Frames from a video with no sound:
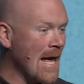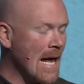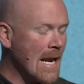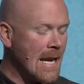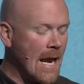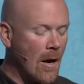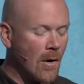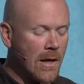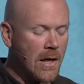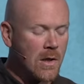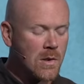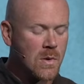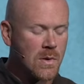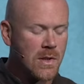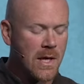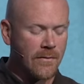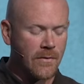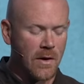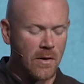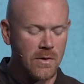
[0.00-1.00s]
Now, here's what
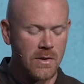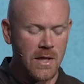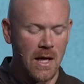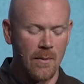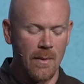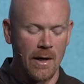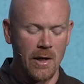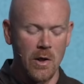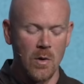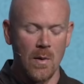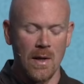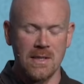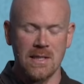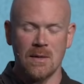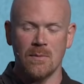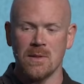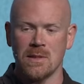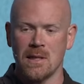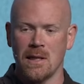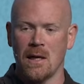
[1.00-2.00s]
you have to understand about a U.S.
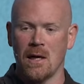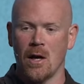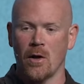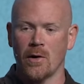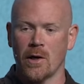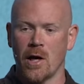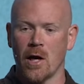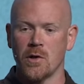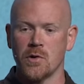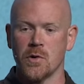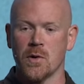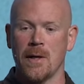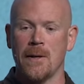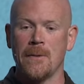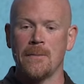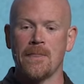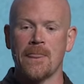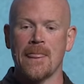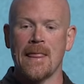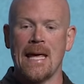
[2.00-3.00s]
Embassy in another country
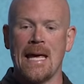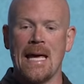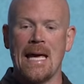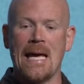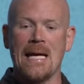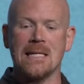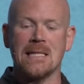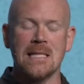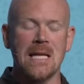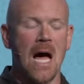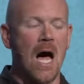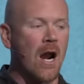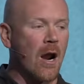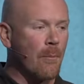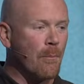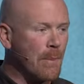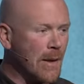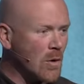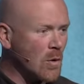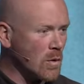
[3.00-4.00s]
it's not a
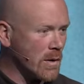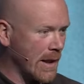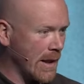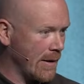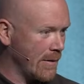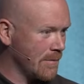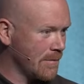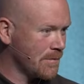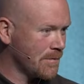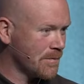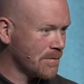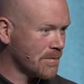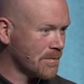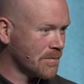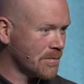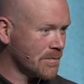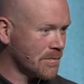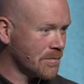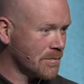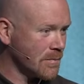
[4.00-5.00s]
building,
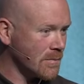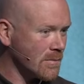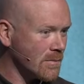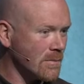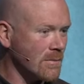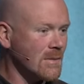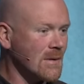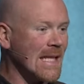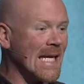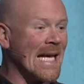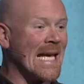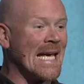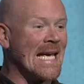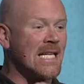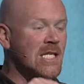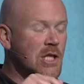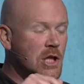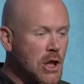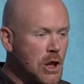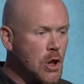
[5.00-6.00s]

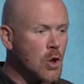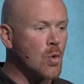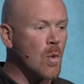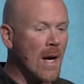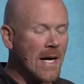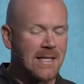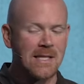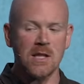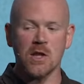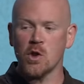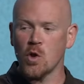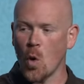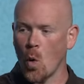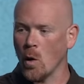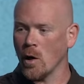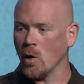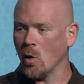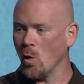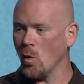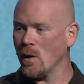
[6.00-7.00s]
it's U.S.
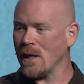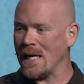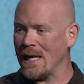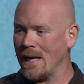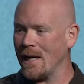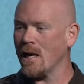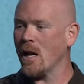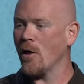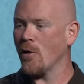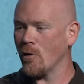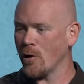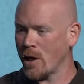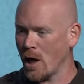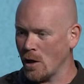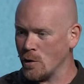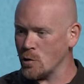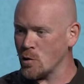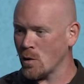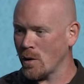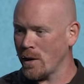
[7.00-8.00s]
soil in another
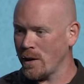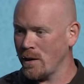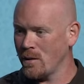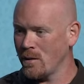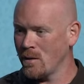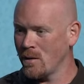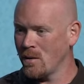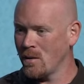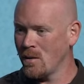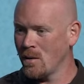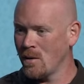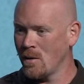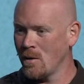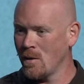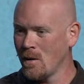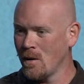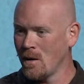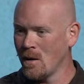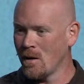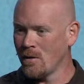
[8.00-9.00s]
country.
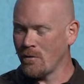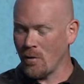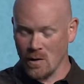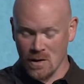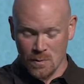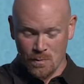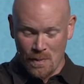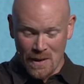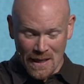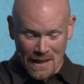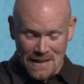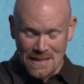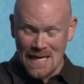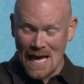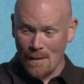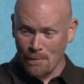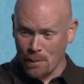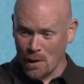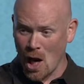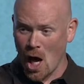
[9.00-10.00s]
For as big as
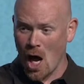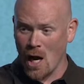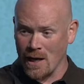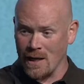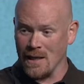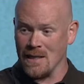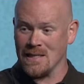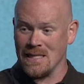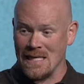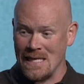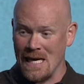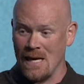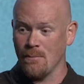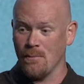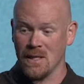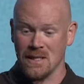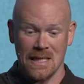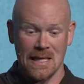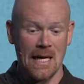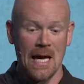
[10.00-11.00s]
that plot is, the
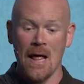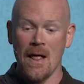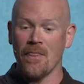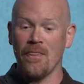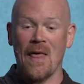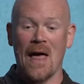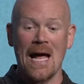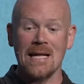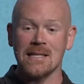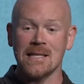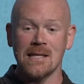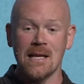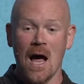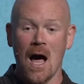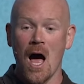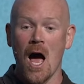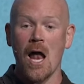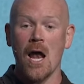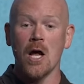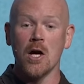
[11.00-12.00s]
embassy, that's
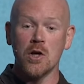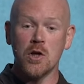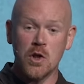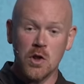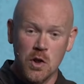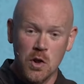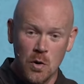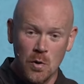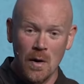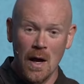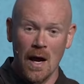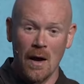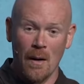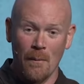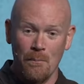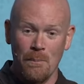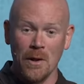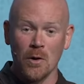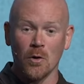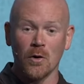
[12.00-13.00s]
not uh, a
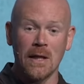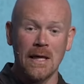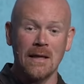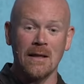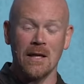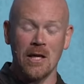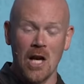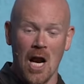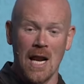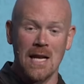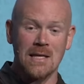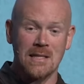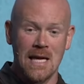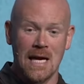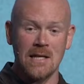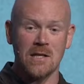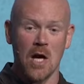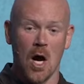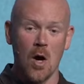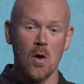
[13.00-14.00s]
building the United
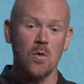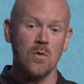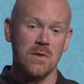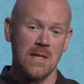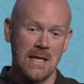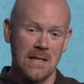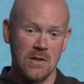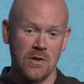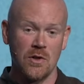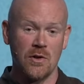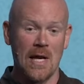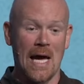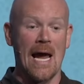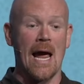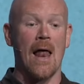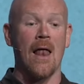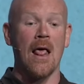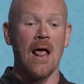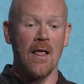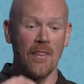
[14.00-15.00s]
States owns in
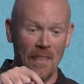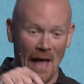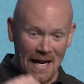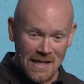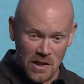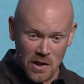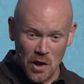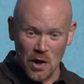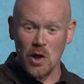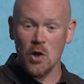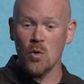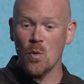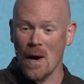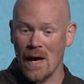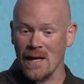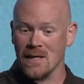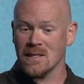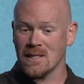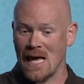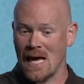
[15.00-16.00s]
Sudan. That's the
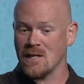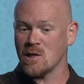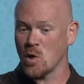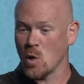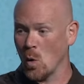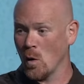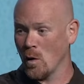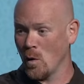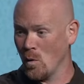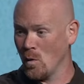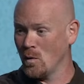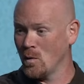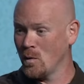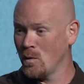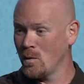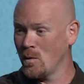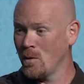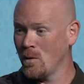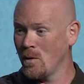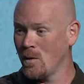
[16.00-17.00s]
U.S., that soil.
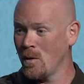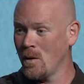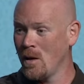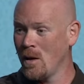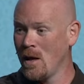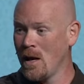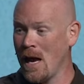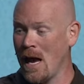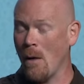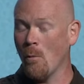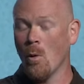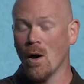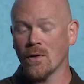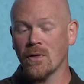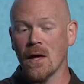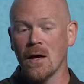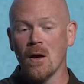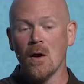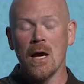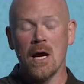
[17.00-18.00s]
And what
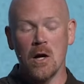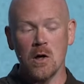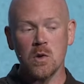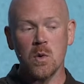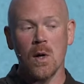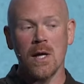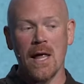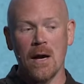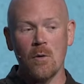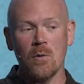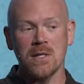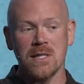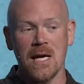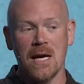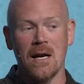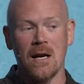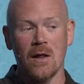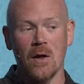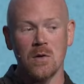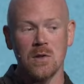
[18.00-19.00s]
the, here's what they were
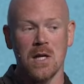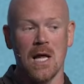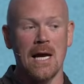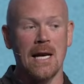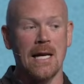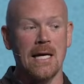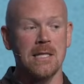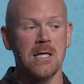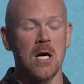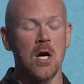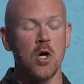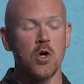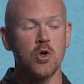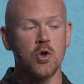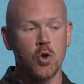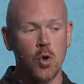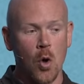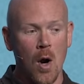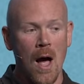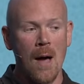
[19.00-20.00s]
saying to those ladies
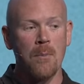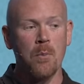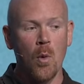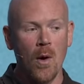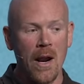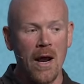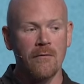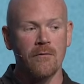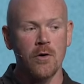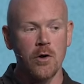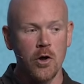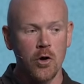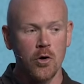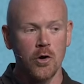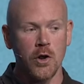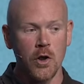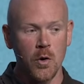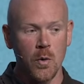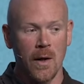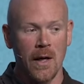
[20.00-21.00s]
drop whatever you're
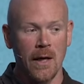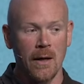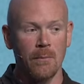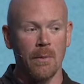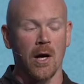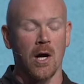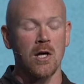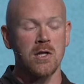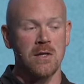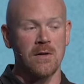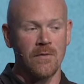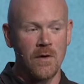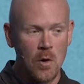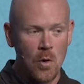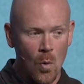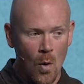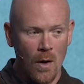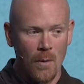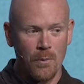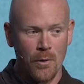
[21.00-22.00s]
doing because if you
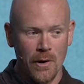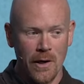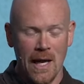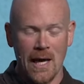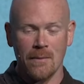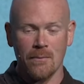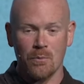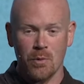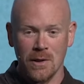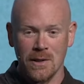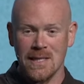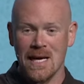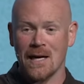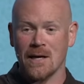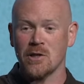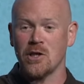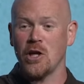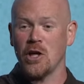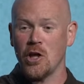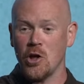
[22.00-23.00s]
want
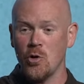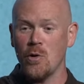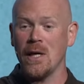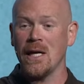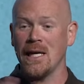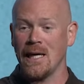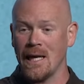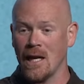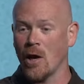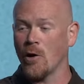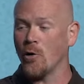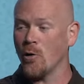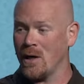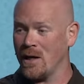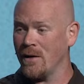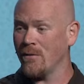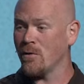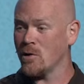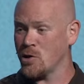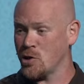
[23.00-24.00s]
protection, you need to get under a
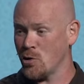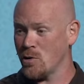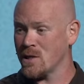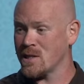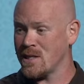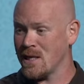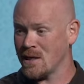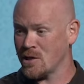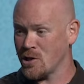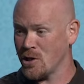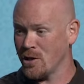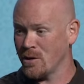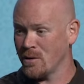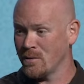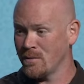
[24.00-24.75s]
different jurisdiction.